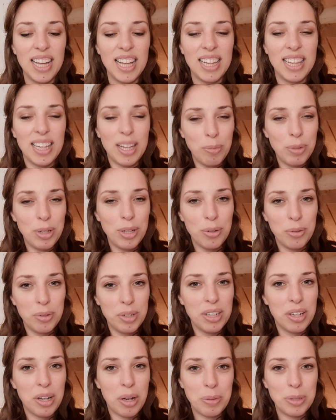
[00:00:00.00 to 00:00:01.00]
Let me know in
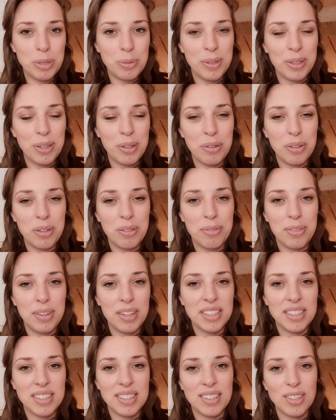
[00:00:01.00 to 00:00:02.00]
the comments below if
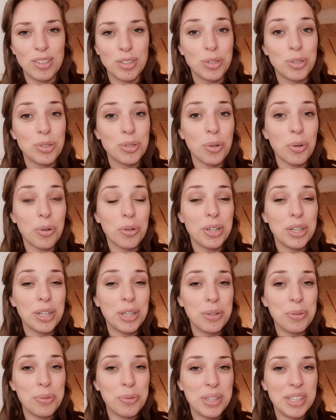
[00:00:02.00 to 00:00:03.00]
this
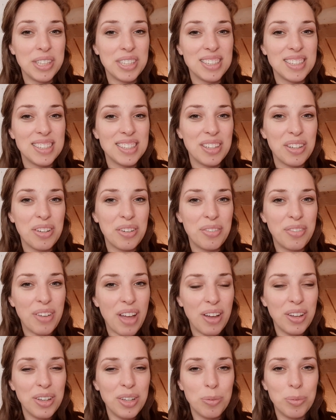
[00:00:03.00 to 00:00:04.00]
story was
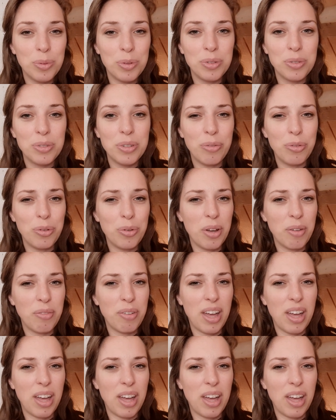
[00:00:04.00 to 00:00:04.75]
valuable, if you have